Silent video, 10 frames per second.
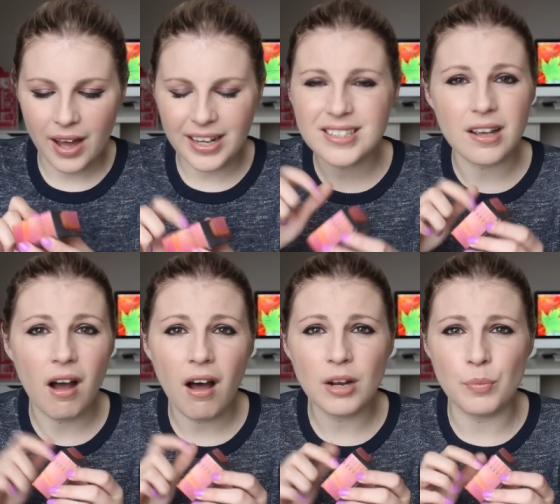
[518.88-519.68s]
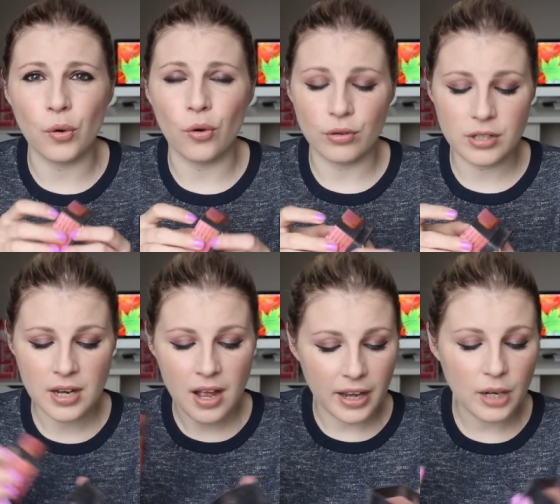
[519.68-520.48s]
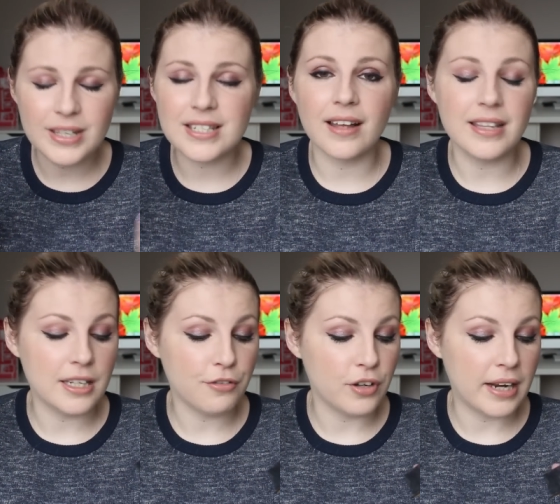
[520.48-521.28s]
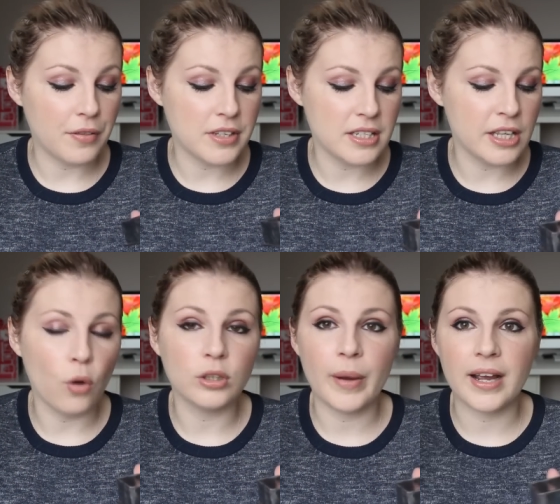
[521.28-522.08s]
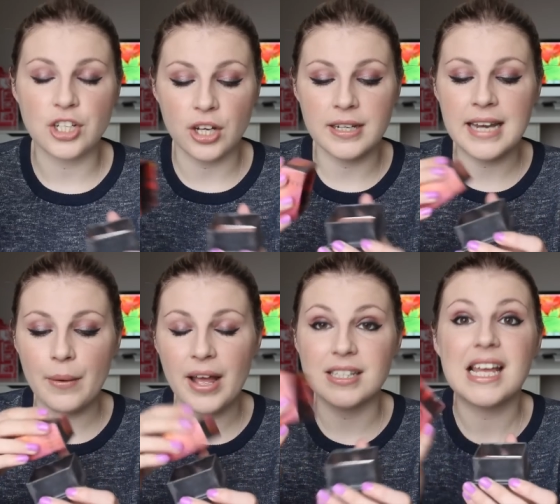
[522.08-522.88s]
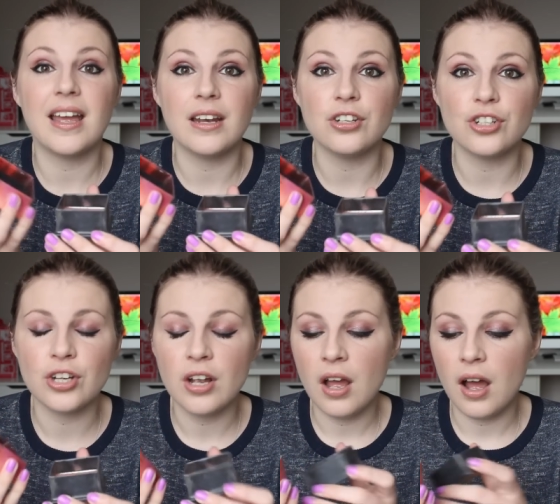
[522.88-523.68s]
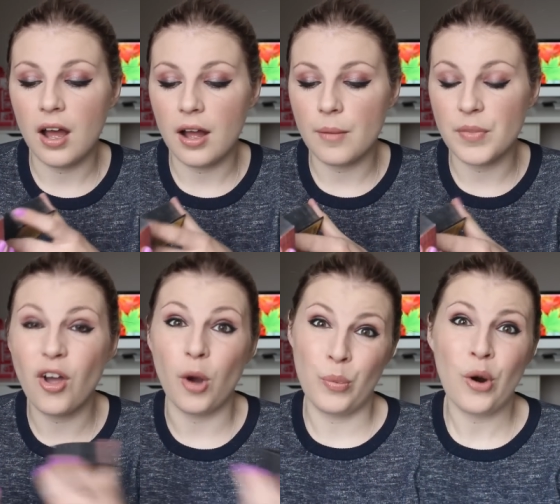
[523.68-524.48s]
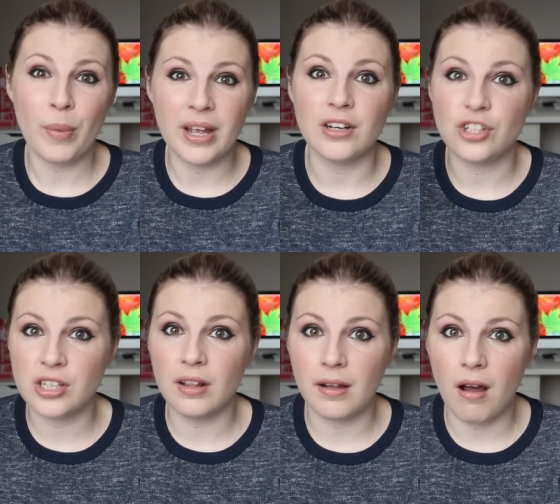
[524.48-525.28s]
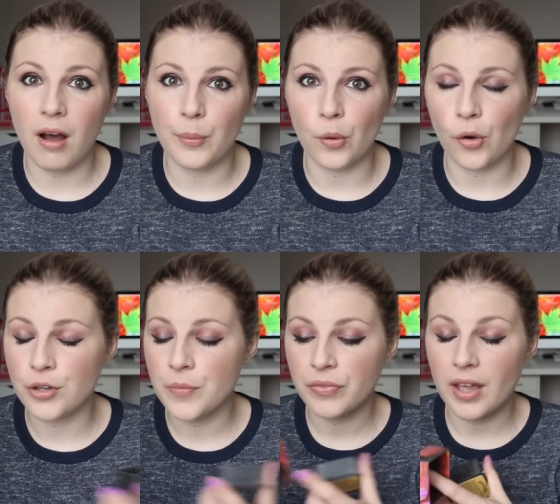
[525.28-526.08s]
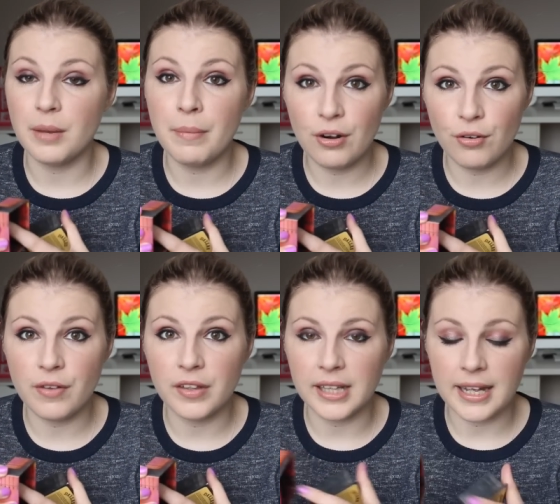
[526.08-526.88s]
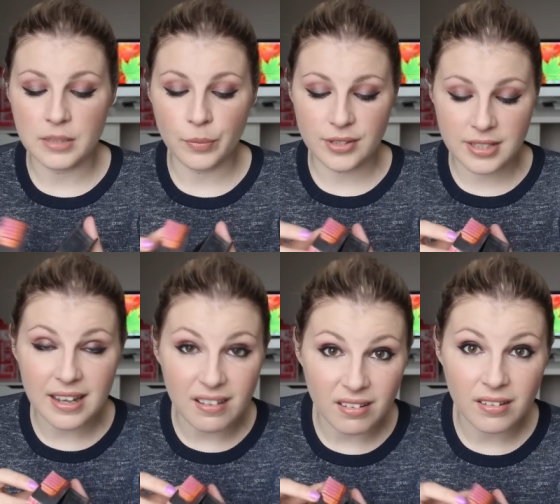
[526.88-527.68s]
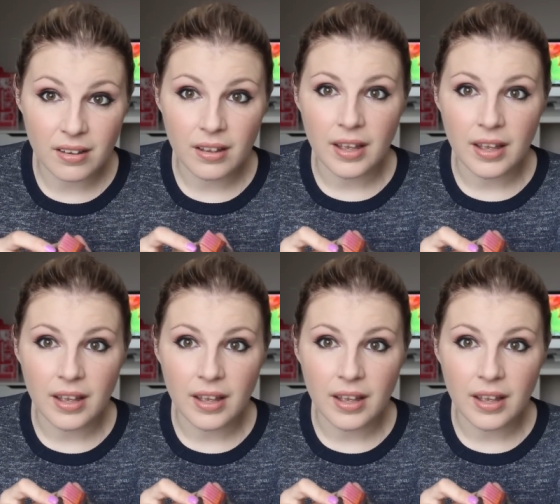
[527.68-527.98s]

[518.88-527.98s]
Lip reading: and it's cardboard. I know it's slightly different now. This is the older packaging, and now it has a hinge, not a proper hinge, still cardboard, and a mirror in the lid, but still,